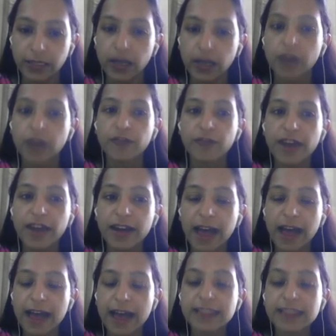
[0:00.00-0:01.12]

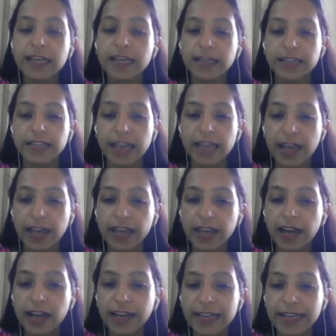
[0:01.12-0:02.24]
whereas the area
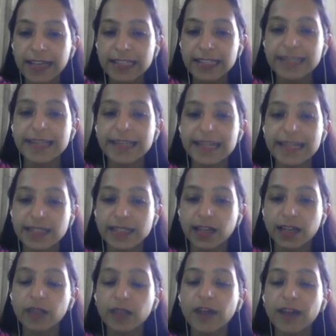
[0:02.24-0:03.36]
gets lesser
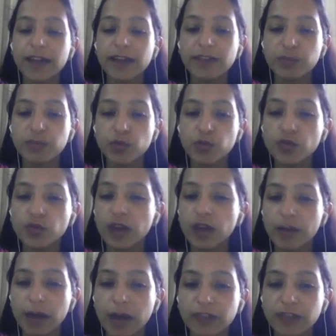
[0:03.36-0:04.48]
while we move
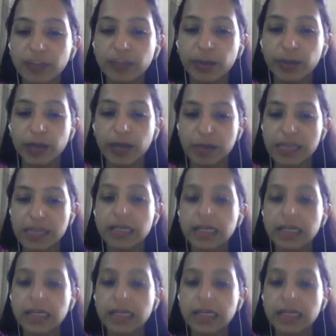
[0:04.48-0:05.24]
above the pyramid,